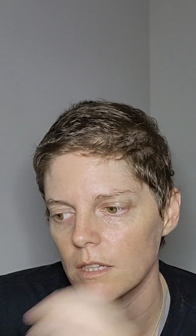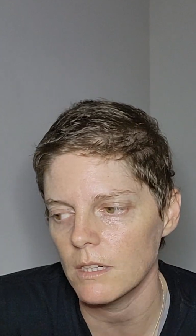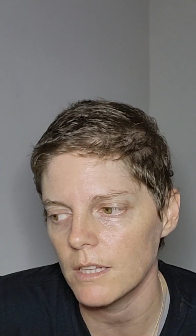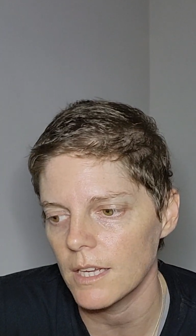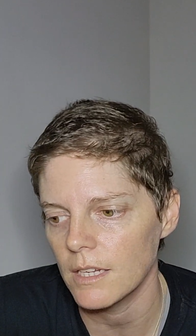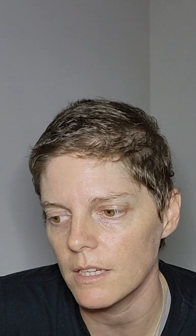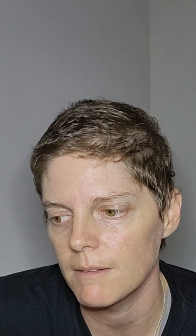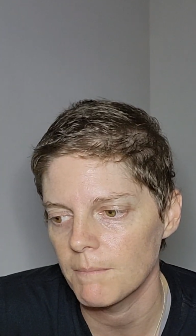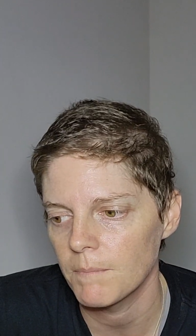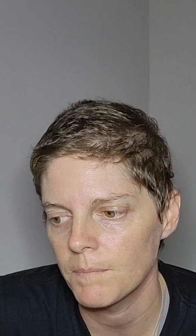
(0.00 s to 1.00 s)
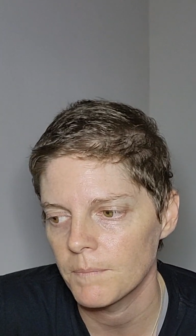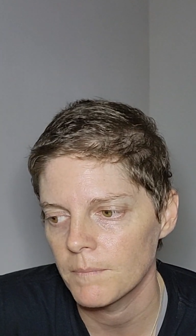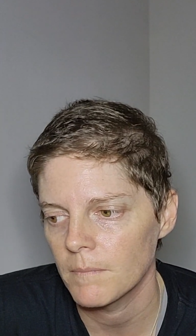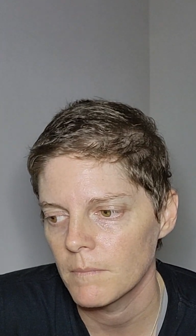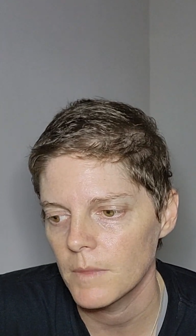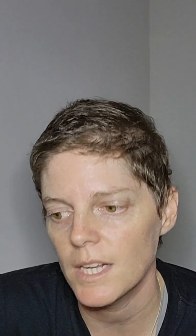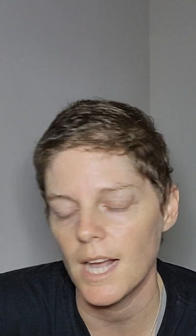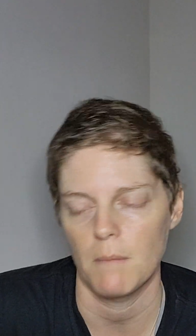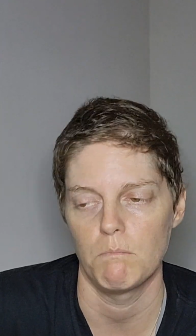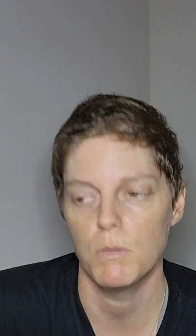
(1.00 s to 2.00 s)
They're like they
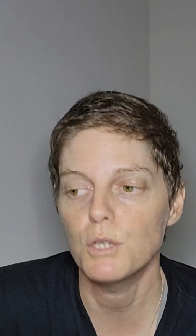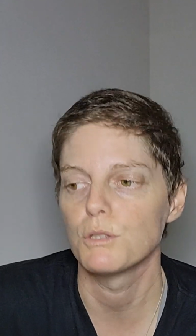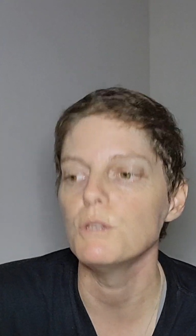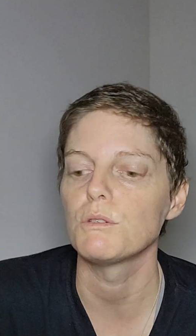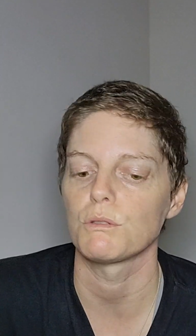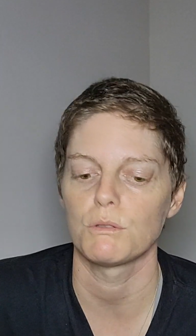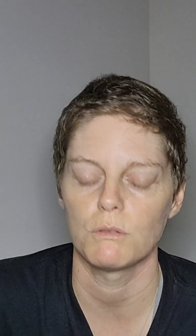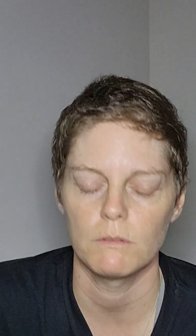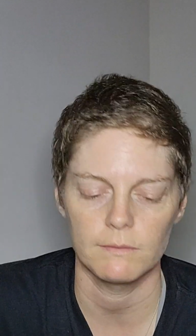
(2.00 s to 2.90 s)
got business.